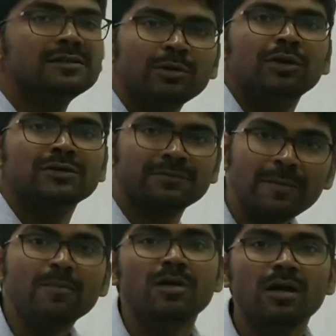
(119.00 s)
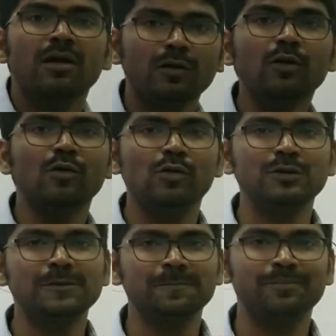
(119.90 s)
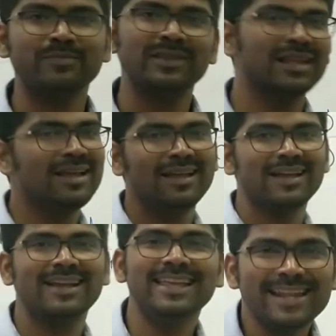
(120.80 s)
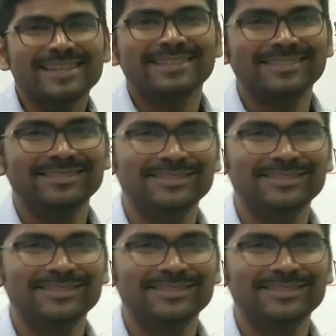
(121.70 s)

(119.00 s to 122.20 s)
is produced from glucose. Clear?